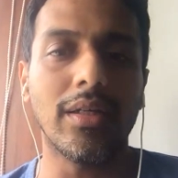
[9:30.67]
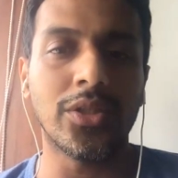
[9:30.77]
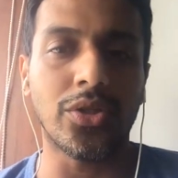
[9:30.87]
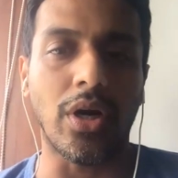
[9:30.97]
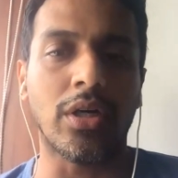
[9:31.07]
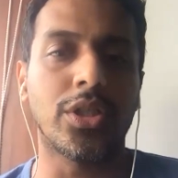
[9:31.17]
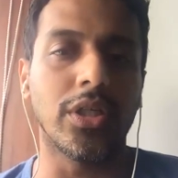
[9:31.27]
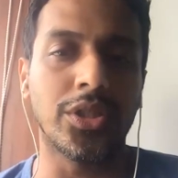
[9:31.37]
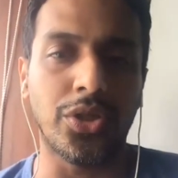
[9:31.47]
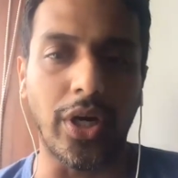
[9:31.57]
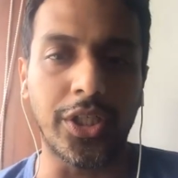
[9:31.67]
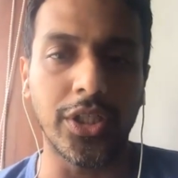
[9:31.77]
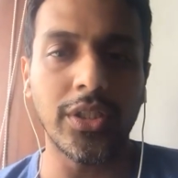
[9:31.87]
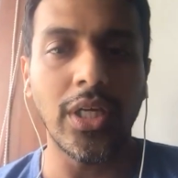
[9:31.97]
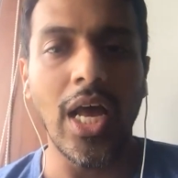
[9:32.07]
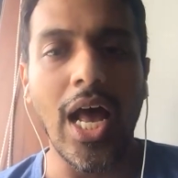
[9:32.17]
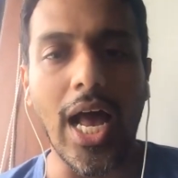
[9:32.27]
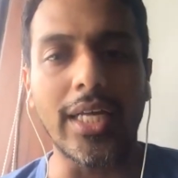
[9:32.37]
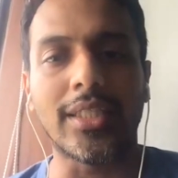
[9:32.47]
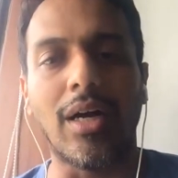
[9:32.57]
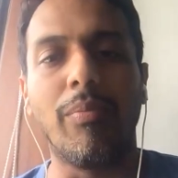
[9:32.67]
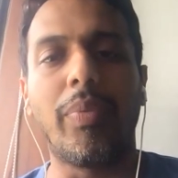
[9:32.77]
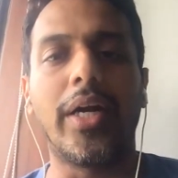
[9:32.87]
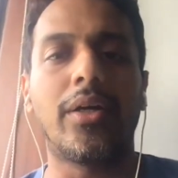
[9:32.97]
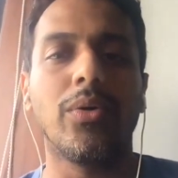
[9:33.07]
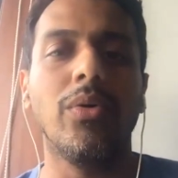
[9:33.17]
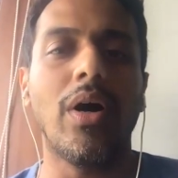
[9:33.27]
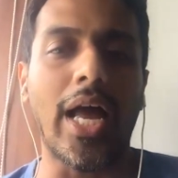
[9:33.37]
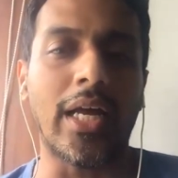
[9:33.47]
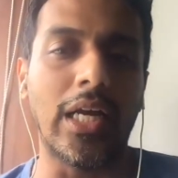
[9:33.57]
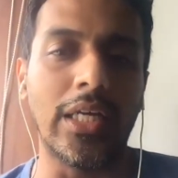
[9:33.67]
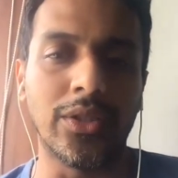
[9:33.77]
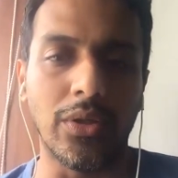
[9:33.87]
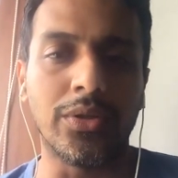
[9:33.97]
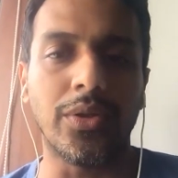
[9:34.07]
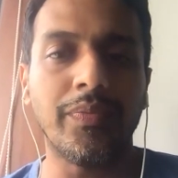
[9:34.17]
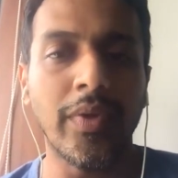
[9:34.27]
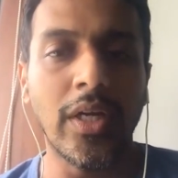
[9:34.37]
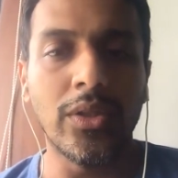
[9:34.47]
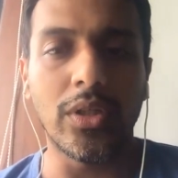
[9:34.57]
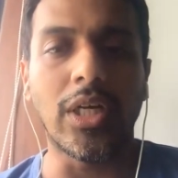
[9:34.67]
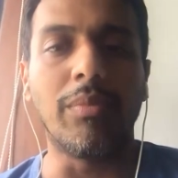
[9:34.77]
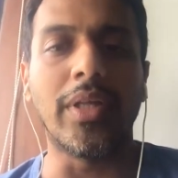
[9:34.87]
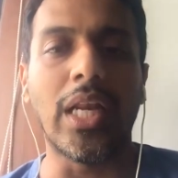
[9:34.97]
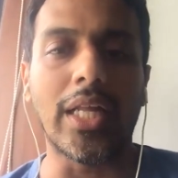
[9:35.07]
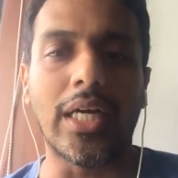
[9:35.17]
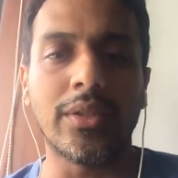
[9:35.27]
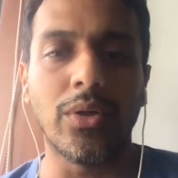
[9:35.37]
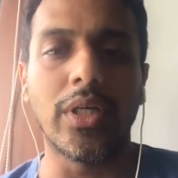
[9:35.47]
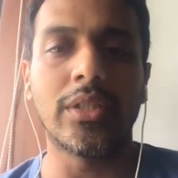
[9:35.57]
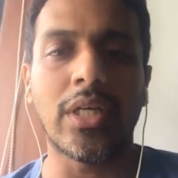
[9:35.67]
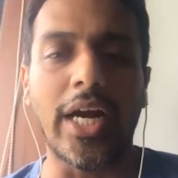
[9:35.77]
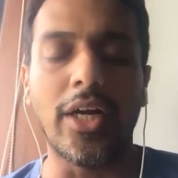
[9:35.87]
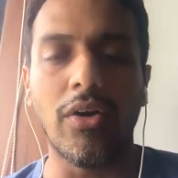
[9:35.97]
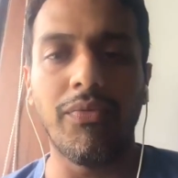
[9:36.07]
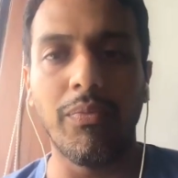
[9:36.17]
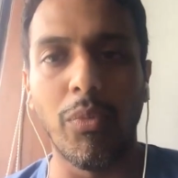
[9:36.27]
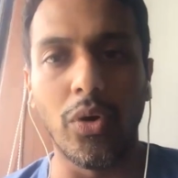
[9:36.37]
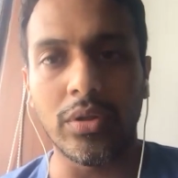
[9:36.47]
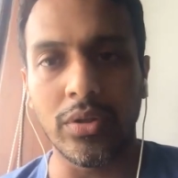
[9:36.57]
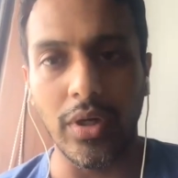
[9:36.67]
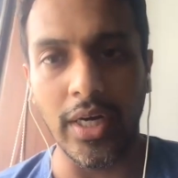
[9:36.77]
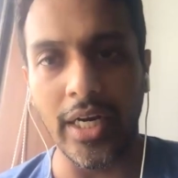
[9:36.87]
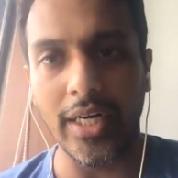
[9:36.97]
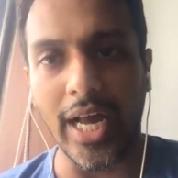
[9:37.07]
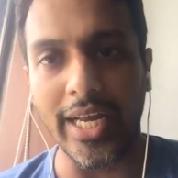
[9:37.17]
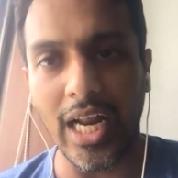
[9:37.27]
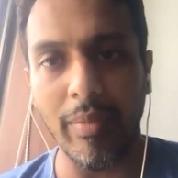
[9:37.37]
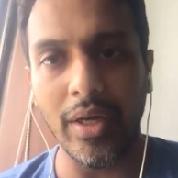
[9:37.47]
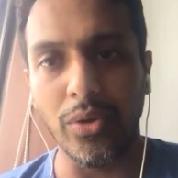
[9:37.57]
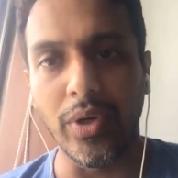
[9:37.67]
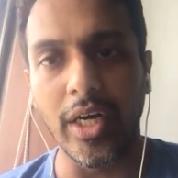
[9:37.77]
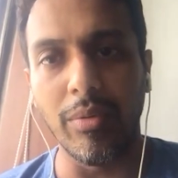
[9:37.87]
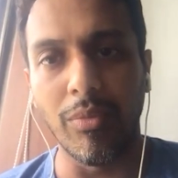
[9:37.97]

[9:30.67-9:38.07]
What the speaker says: structure stretches as compared to Achilles also. So something like that. So it's kind of both. So in a dynamic, you need